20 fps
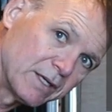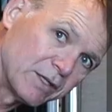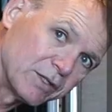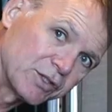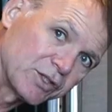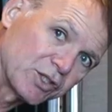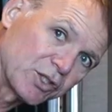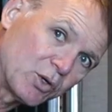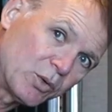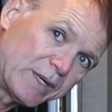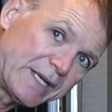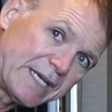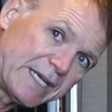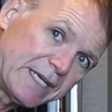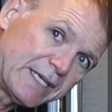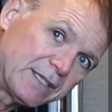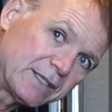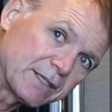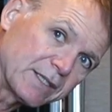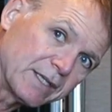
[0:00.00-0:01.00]

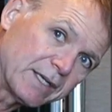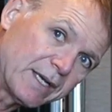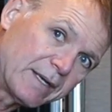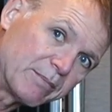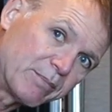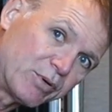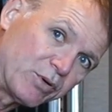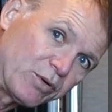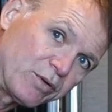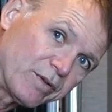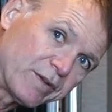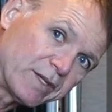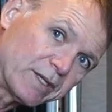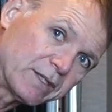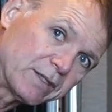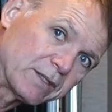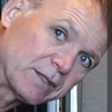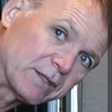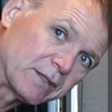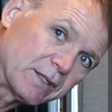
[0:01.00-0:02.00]
squeeze, and pull
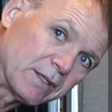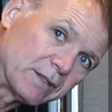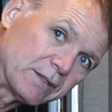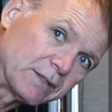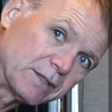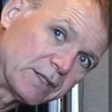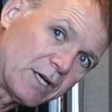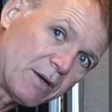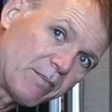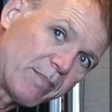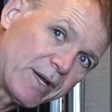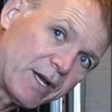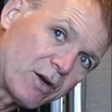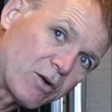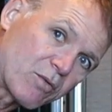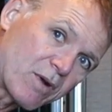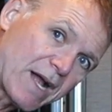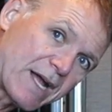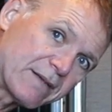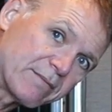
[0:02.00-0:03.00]
the dumbbell
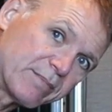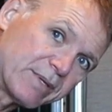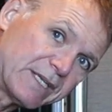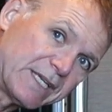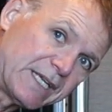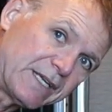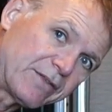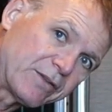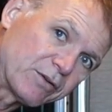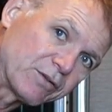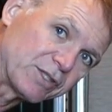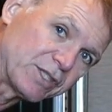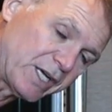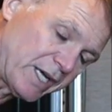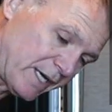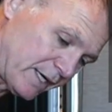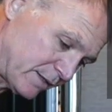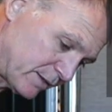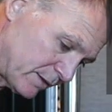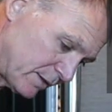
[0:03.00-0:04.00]
right beneath your
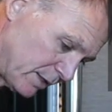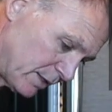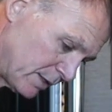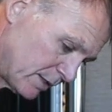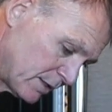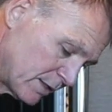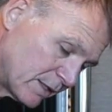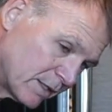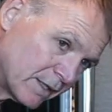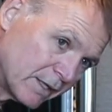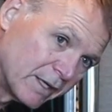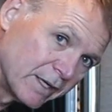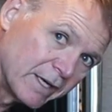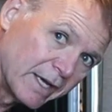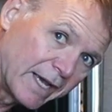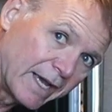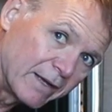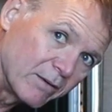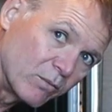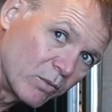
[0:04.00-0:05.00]
chest.
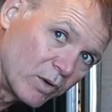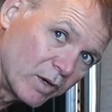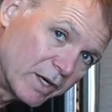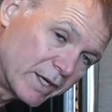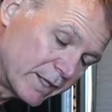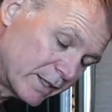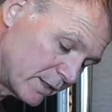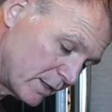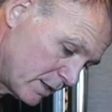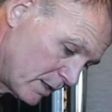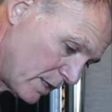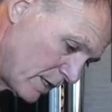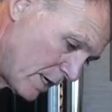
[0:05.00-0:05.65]
And 1,